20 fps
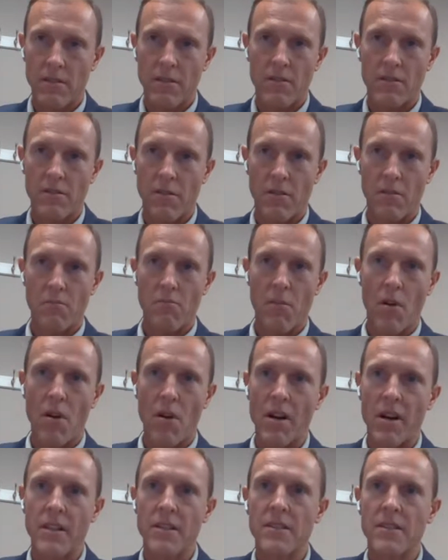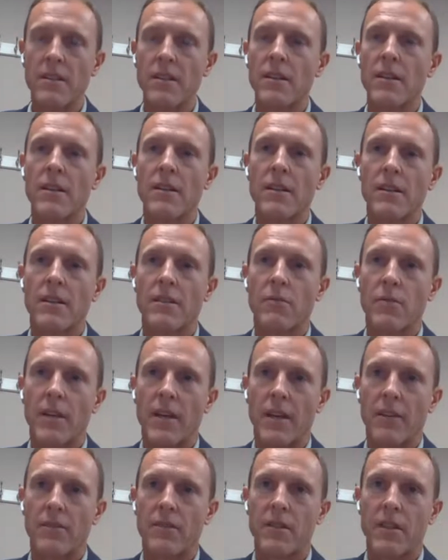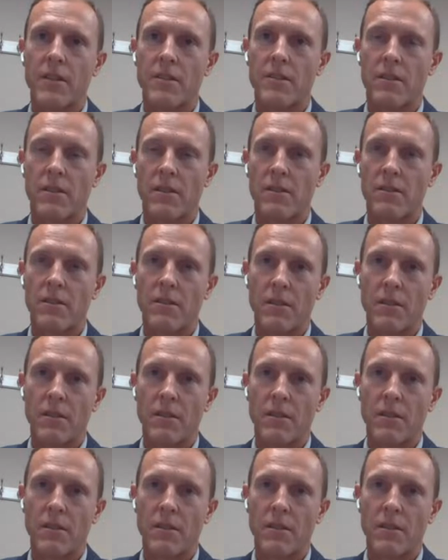our boss, then we have to, as a